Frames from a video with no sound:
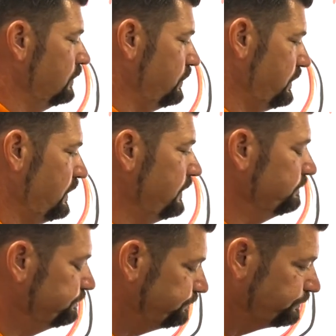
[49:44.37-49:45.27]
Okay?
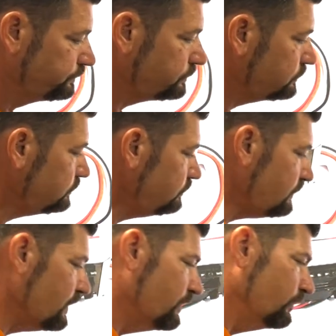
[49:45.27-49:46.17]

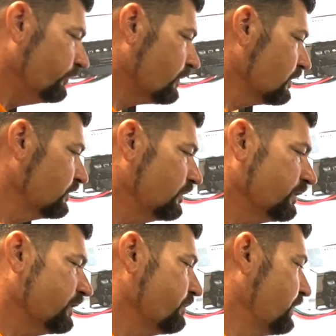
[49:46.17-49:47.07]
Don't start
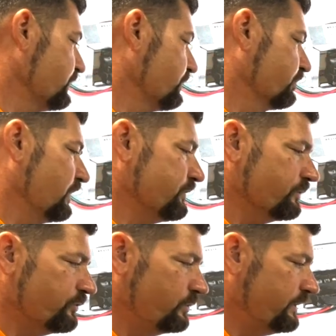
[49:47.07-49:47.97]
unhooking a bunch of
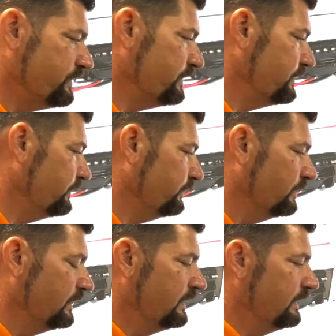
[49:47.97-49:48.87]
pressure switches
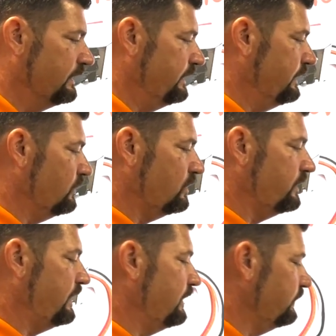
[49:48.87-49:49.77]
and all
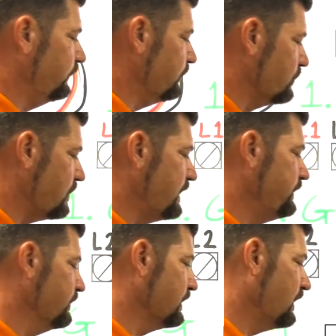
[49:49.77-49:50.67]
that. Just go right
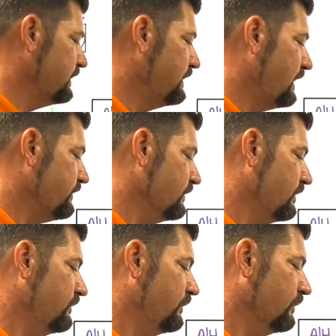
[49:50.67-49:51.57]
to your contactor,
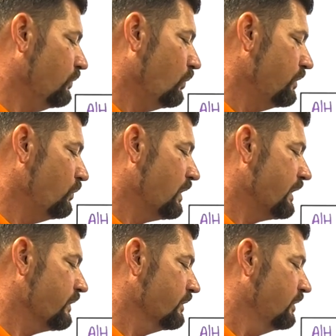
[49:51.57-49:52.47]
unhook one
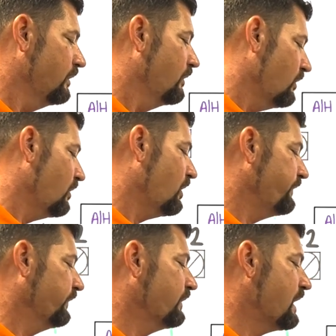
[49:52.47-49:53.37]
wire
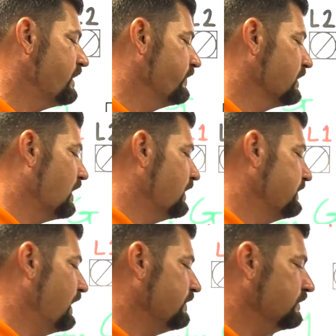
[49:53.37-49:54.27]
off the side of your
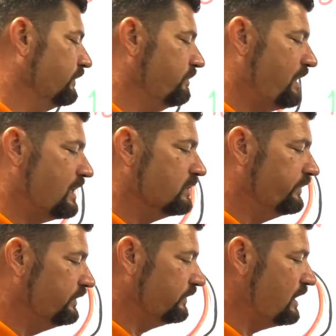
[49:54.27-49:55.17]
contactor. Doesn't matter
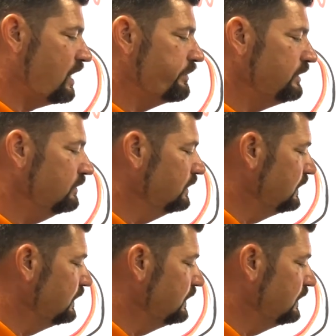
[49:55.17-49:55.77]
if it's common.